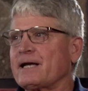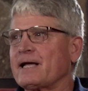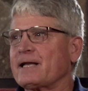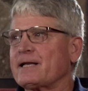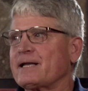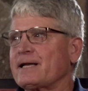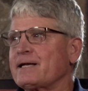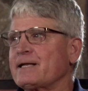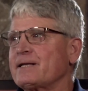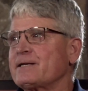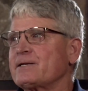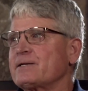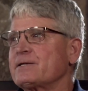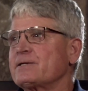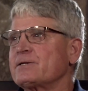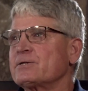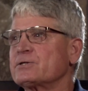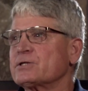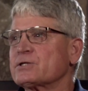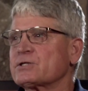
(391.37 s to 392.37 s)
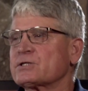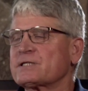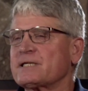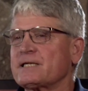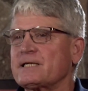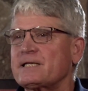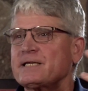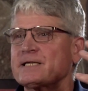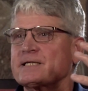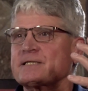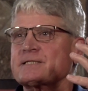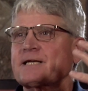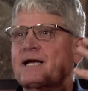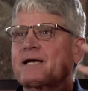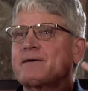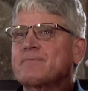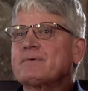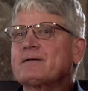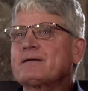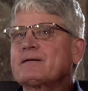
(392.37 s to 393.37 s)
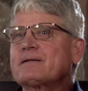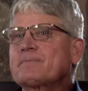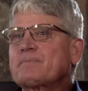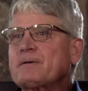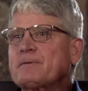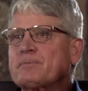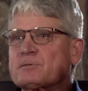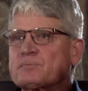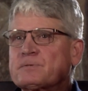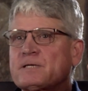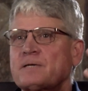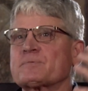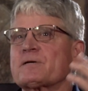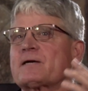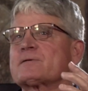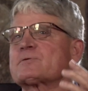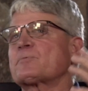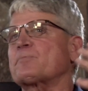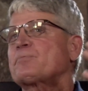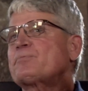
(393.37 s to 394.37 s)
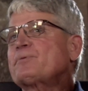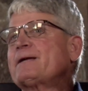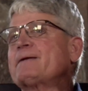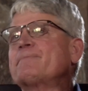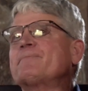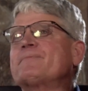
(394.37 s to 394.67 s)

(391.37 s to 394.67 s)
And and you just see the excitement, and people sometimes will play